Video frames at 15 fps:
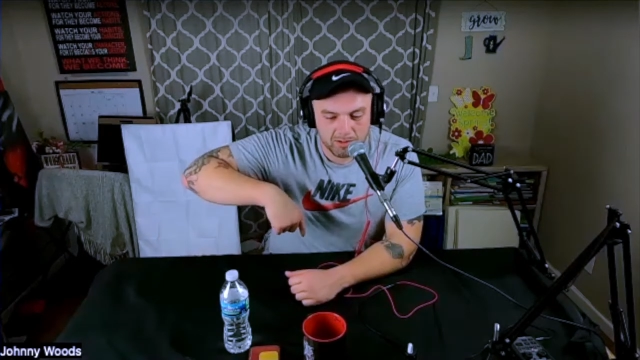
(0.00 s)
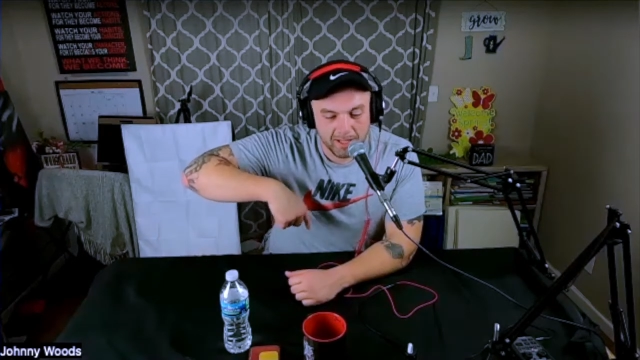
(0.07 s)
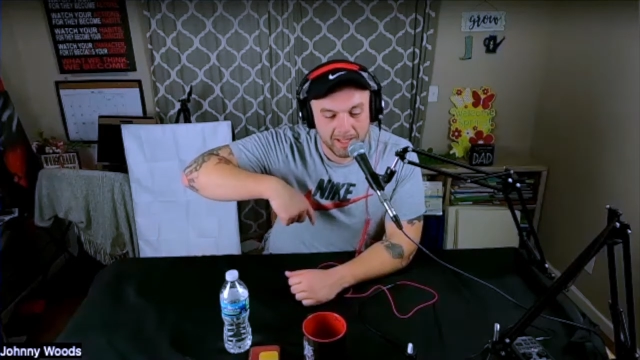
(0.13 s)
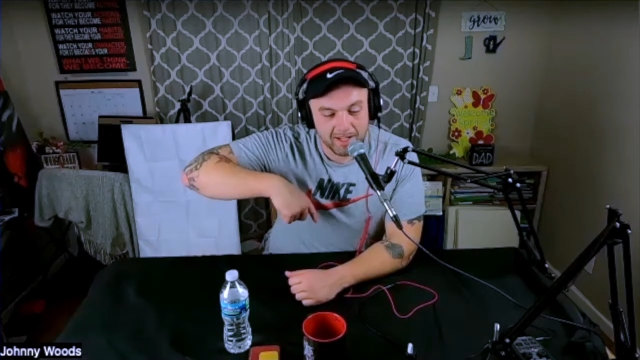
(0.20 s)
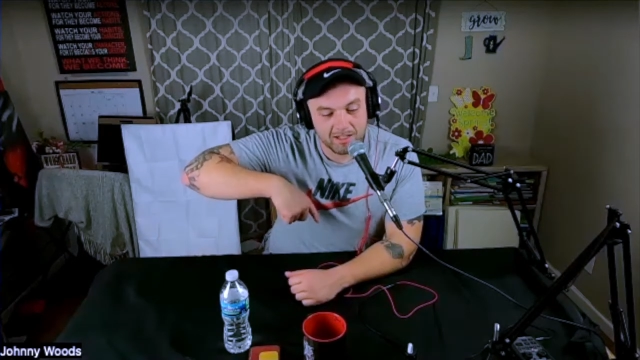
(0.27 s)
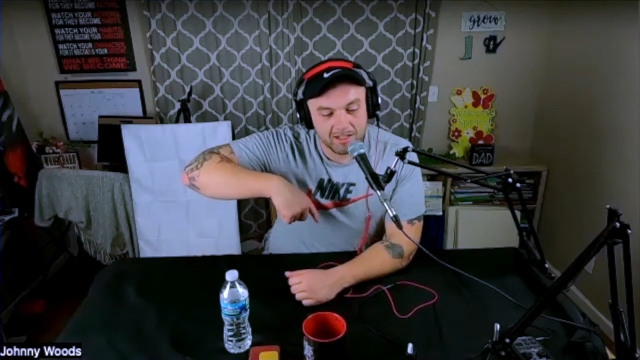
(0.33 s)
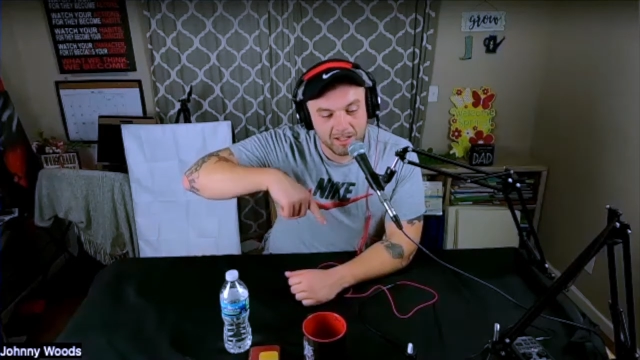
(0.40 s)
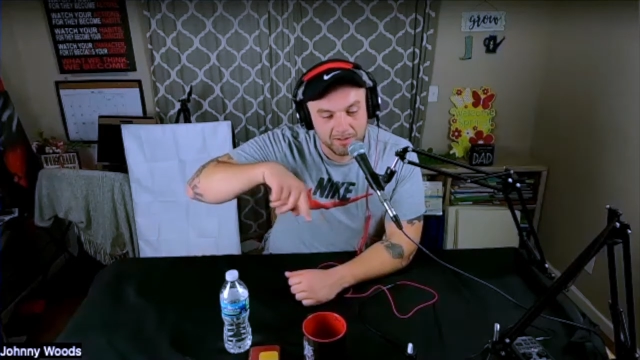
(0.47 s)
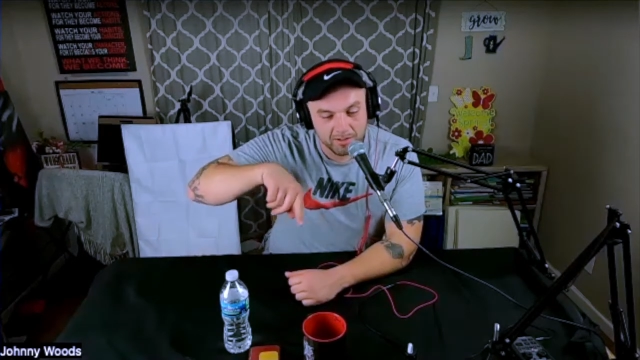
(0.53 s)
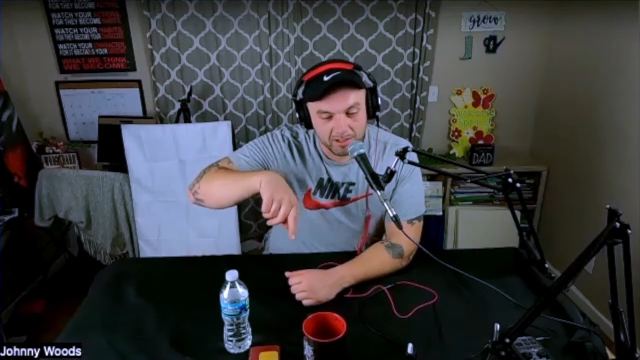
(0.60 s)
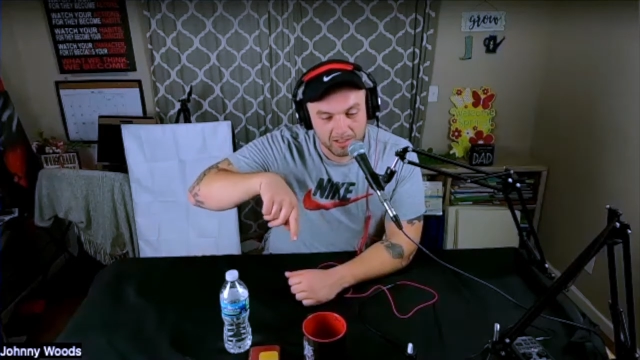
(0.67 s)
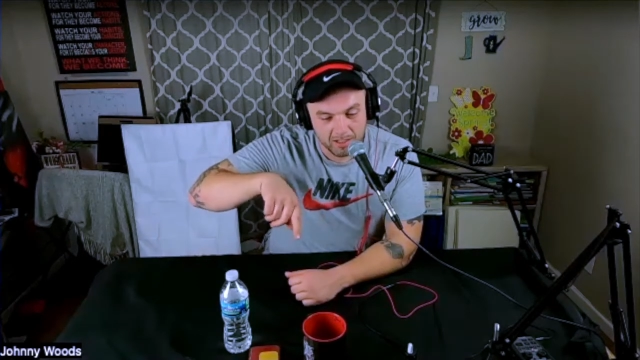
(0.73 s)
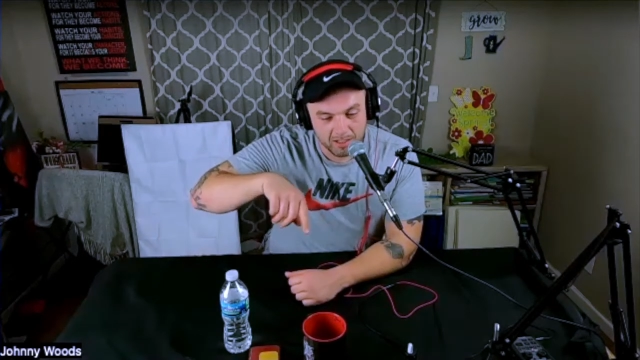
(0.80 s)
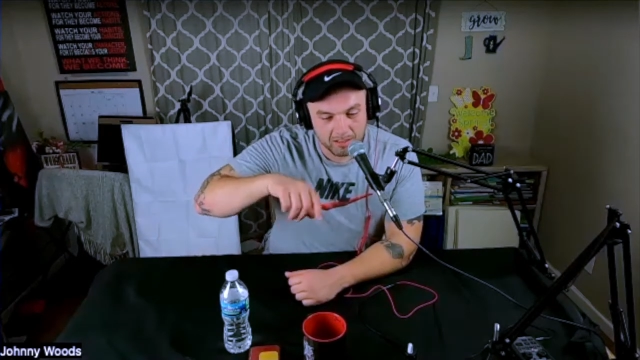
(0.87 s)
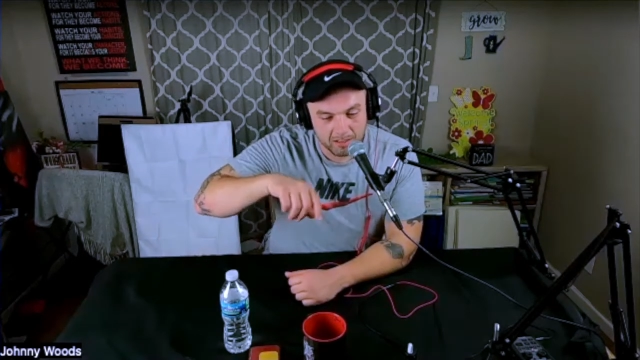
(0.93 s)
at another
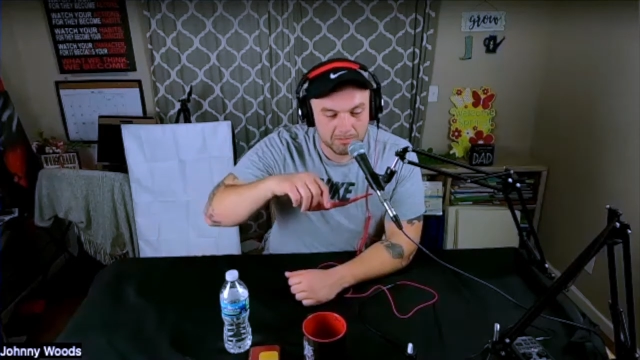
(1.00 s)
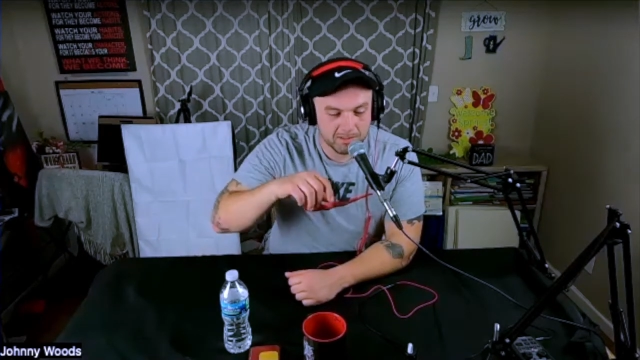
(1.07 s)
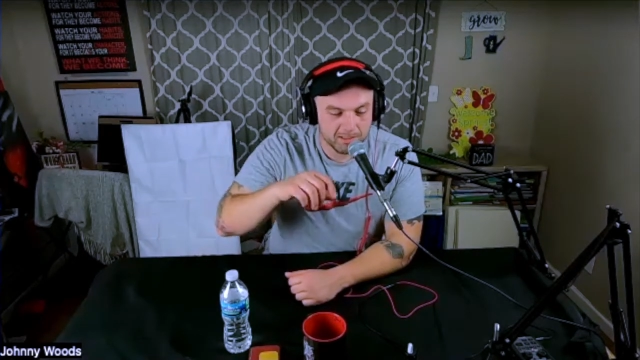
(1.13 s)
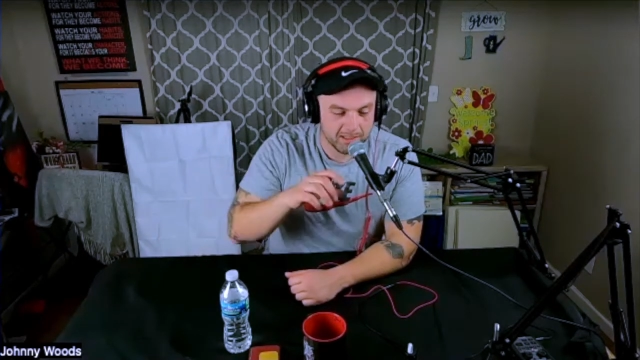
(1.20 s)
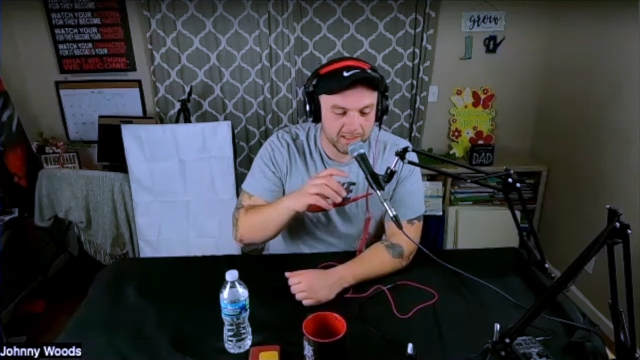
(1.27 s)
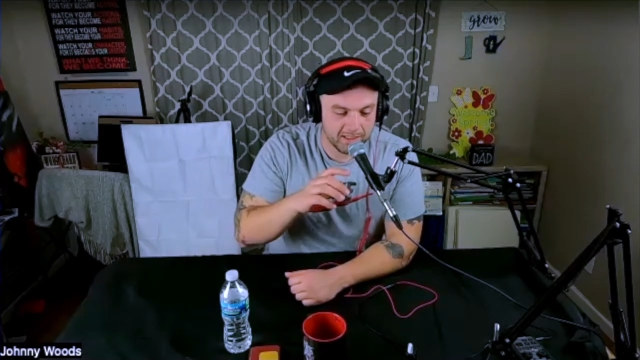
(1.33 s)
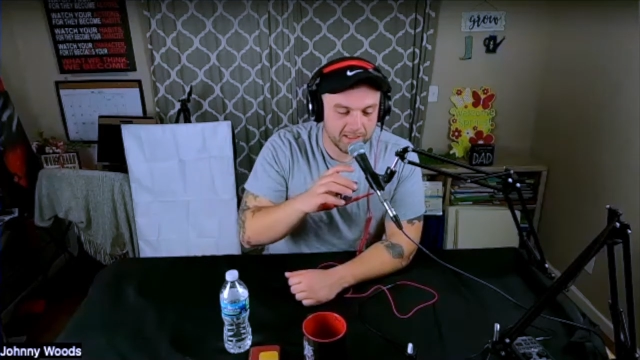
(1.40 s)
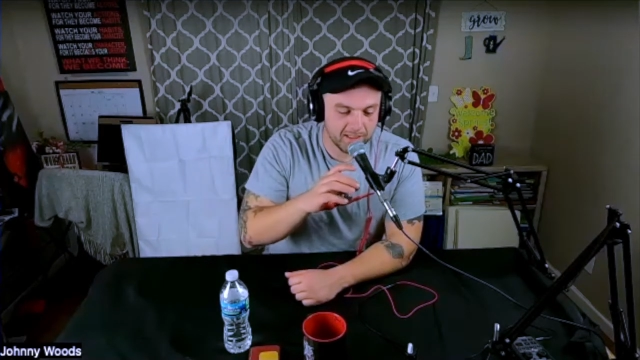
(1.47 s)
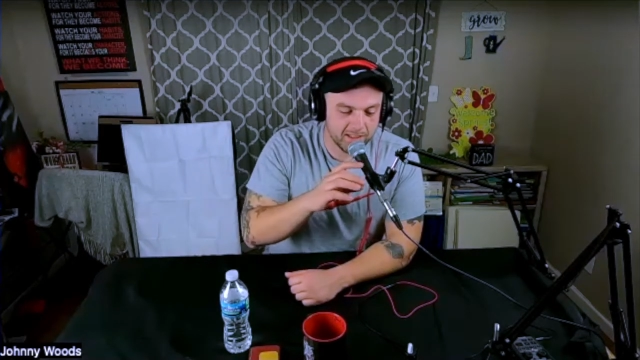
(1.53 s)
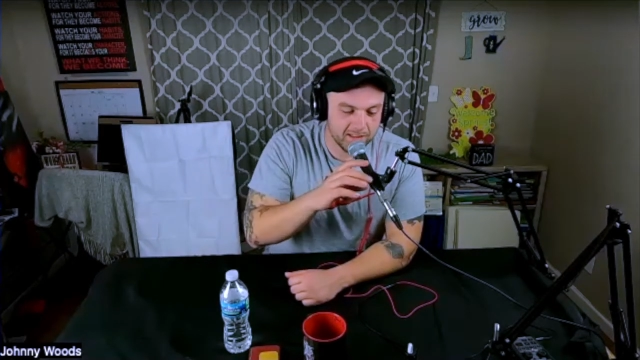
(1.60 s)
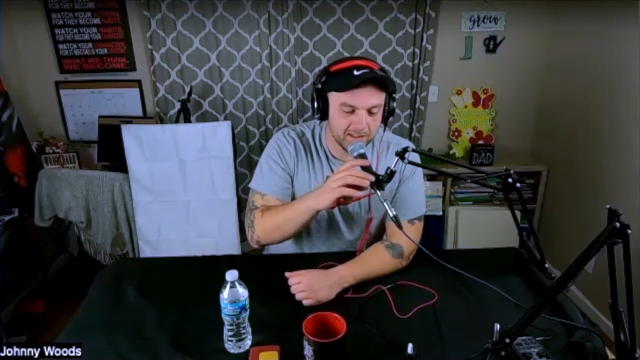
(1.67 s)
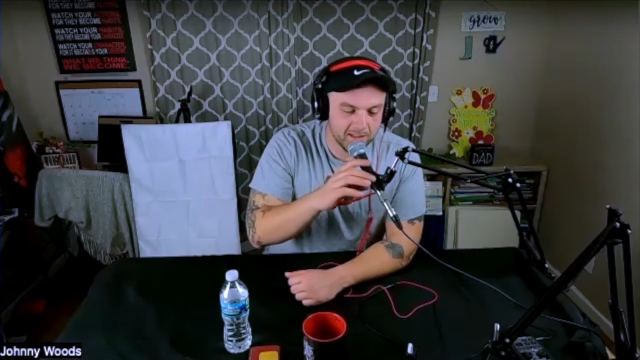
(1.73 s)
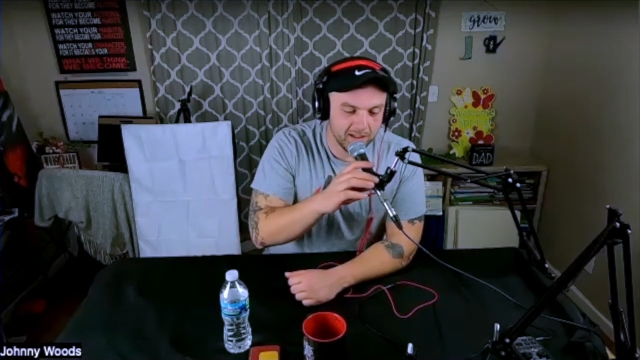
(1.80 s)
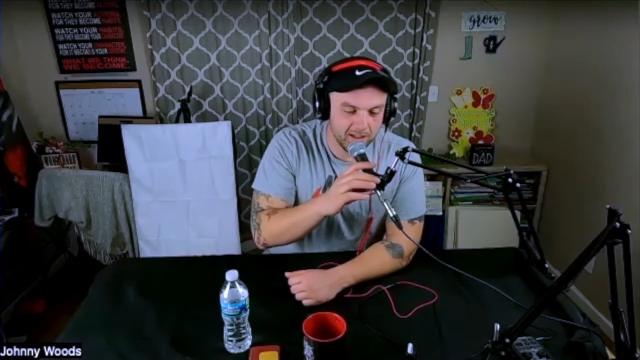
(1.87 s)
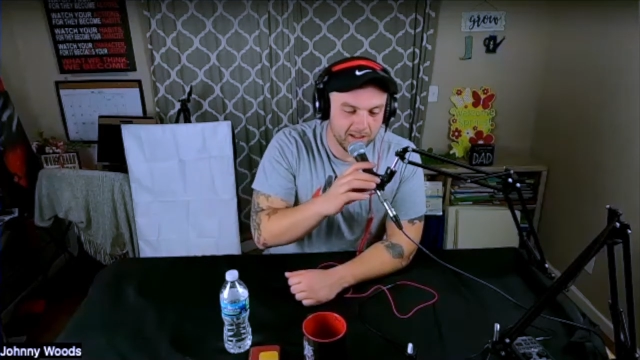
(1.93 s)
club, and